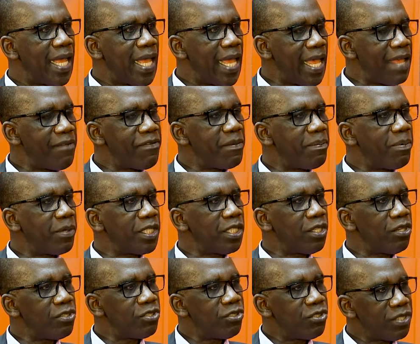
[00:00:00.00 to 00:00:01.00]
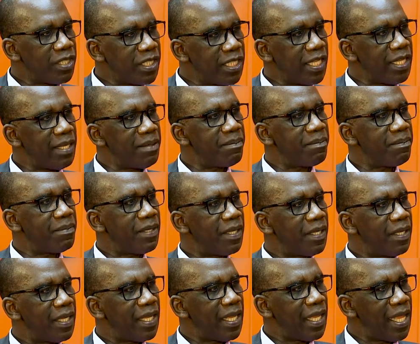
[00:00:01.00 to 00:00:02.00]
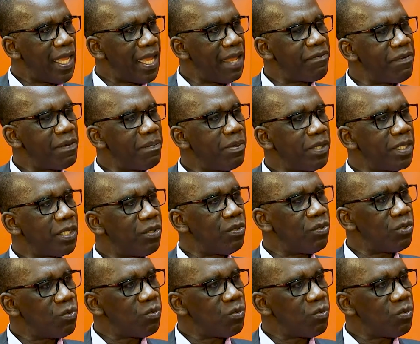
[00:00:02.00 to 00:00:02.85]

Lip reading: Everybody on your team, everybody who's